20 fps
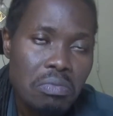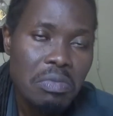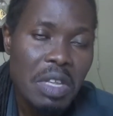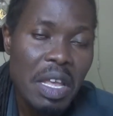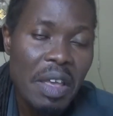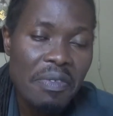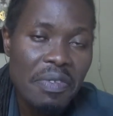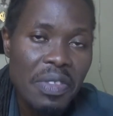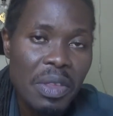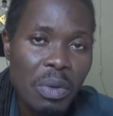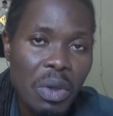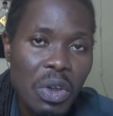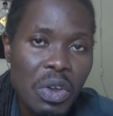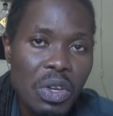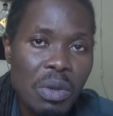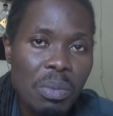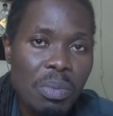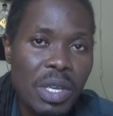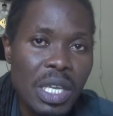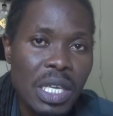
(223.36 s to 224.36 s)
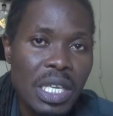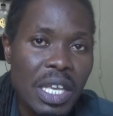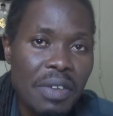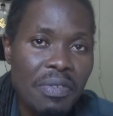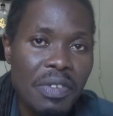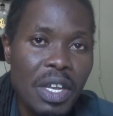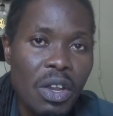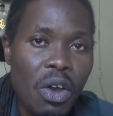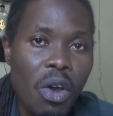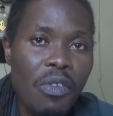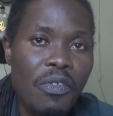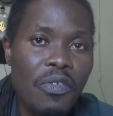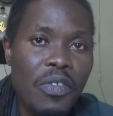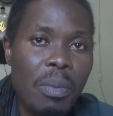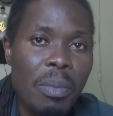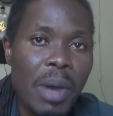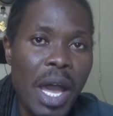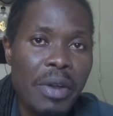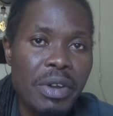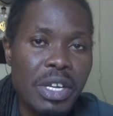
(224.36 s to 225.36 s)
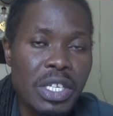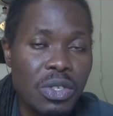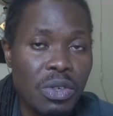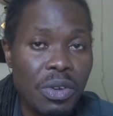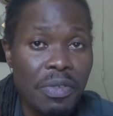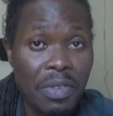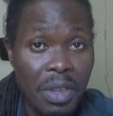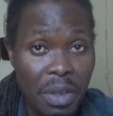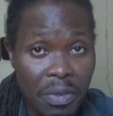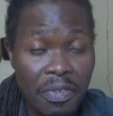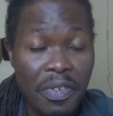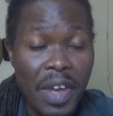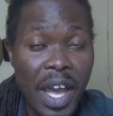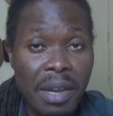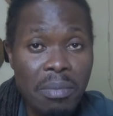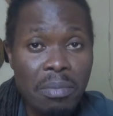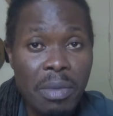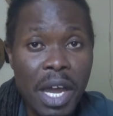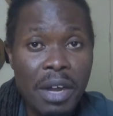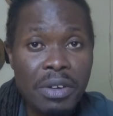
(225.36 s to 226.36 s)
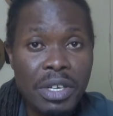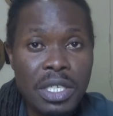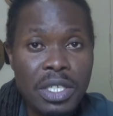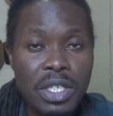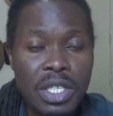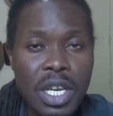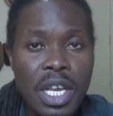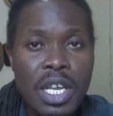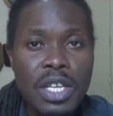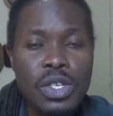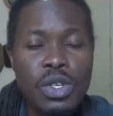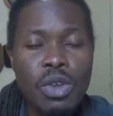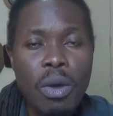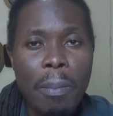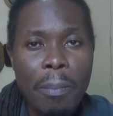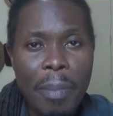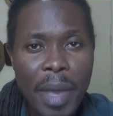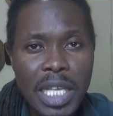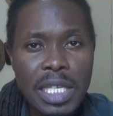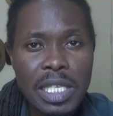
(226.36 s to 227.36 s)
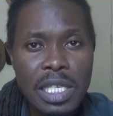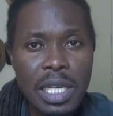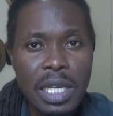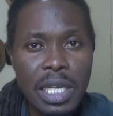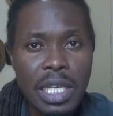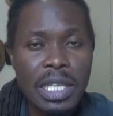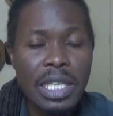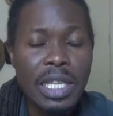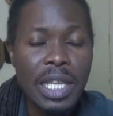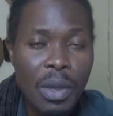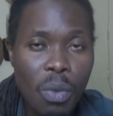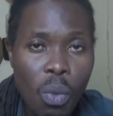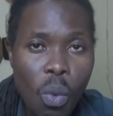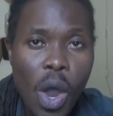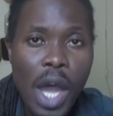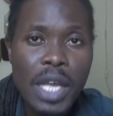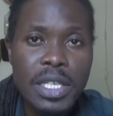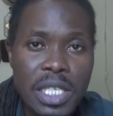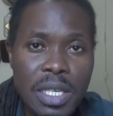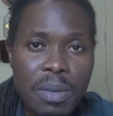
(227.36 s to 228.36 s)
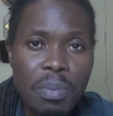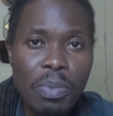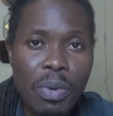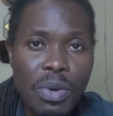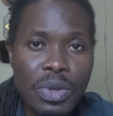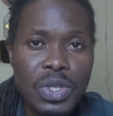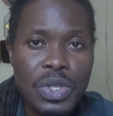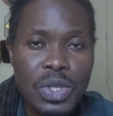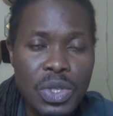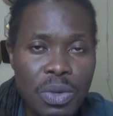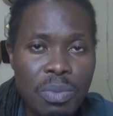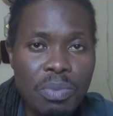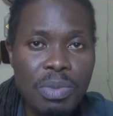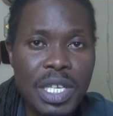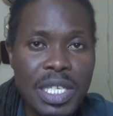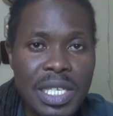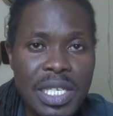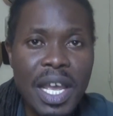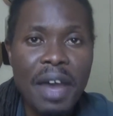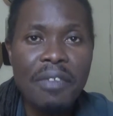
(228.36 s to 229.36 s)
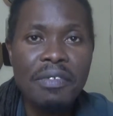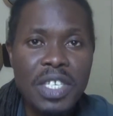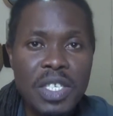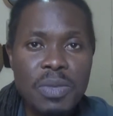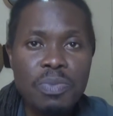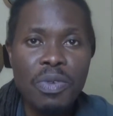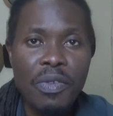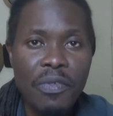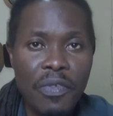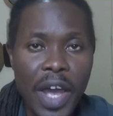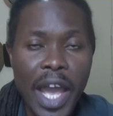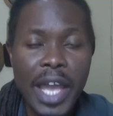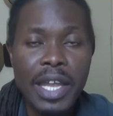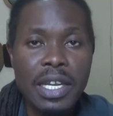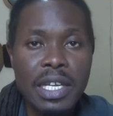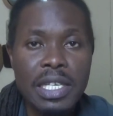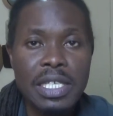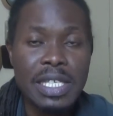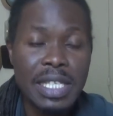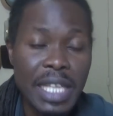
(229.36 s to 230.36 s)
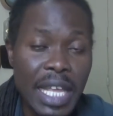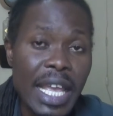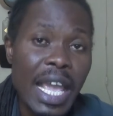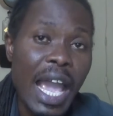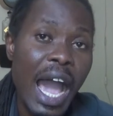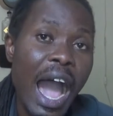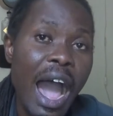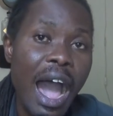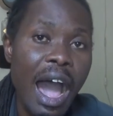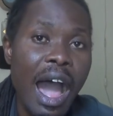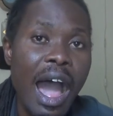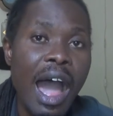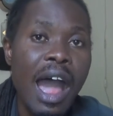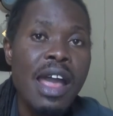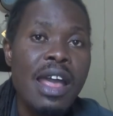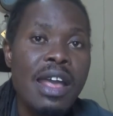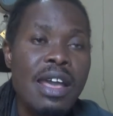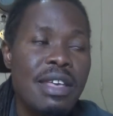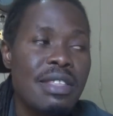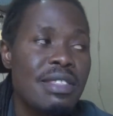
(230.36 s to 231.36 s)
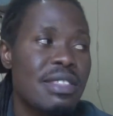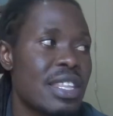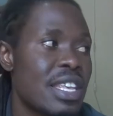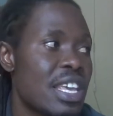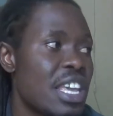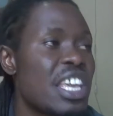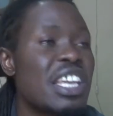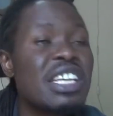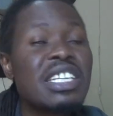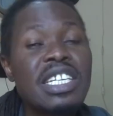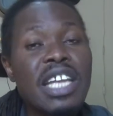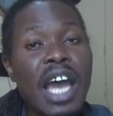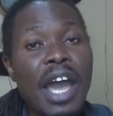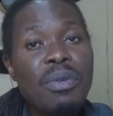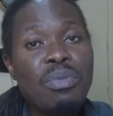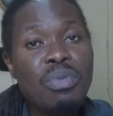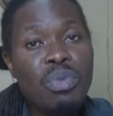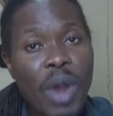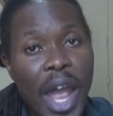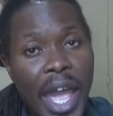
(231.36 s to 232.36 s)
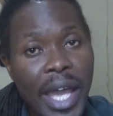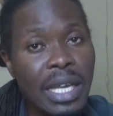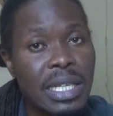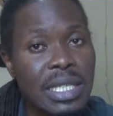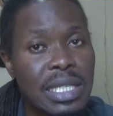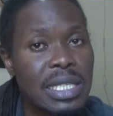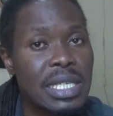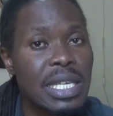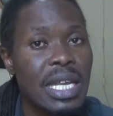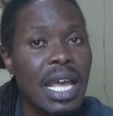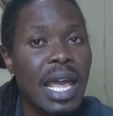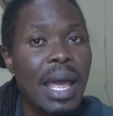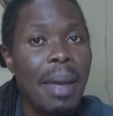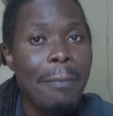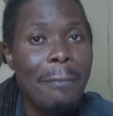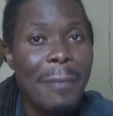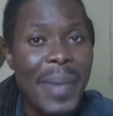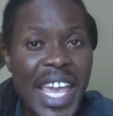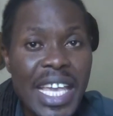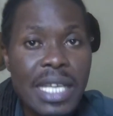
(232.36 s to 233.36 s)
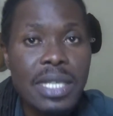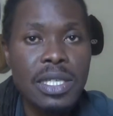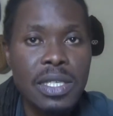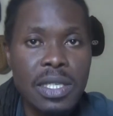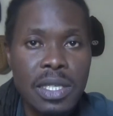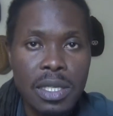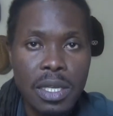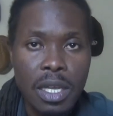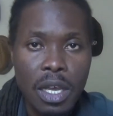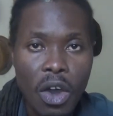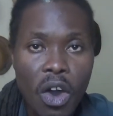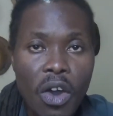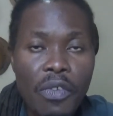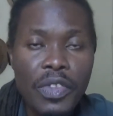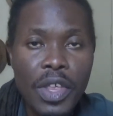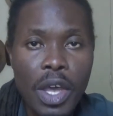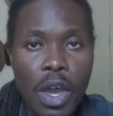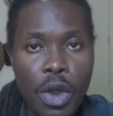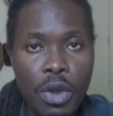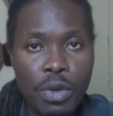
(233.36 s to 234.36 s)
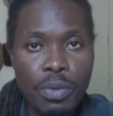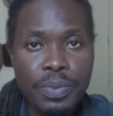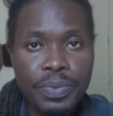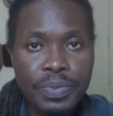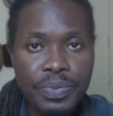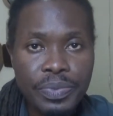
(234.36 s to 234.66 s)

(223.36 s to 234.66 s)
if they're going to be given off for marriage or if they'll find marriage. So basically, they were supposed to be service providers. They are the indirect maids of the home.